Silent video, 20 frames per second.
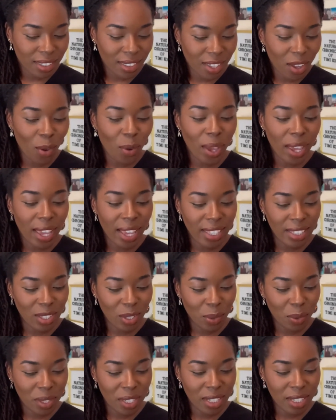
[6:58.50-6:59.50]
Okay, and
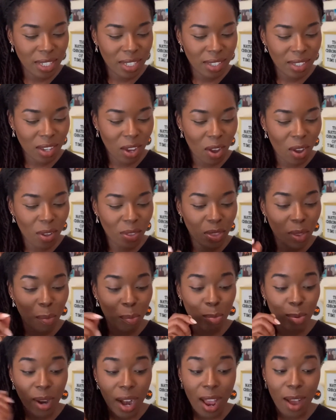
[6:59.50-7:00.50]
so this is called the
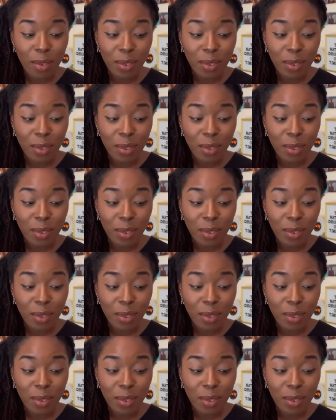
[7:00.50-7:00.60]
Brow